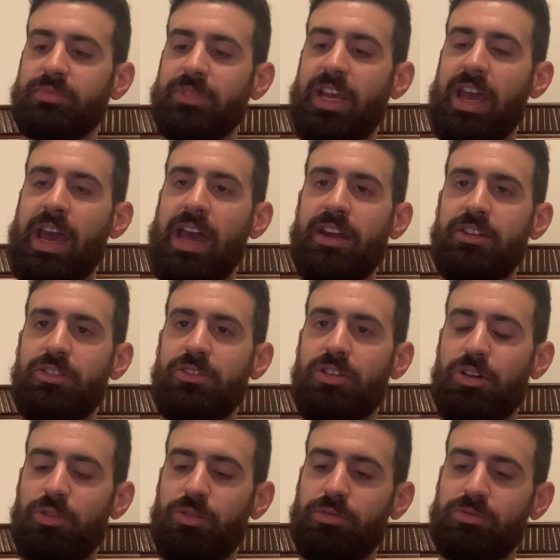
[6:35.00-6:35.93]
add. You
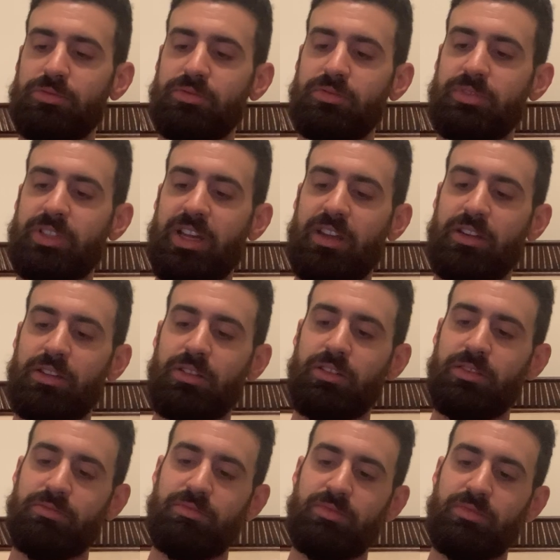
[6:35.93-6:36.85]
know that
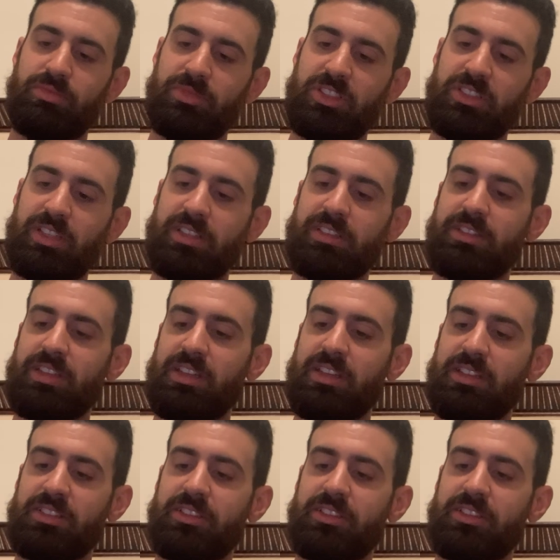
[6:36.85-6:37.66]
60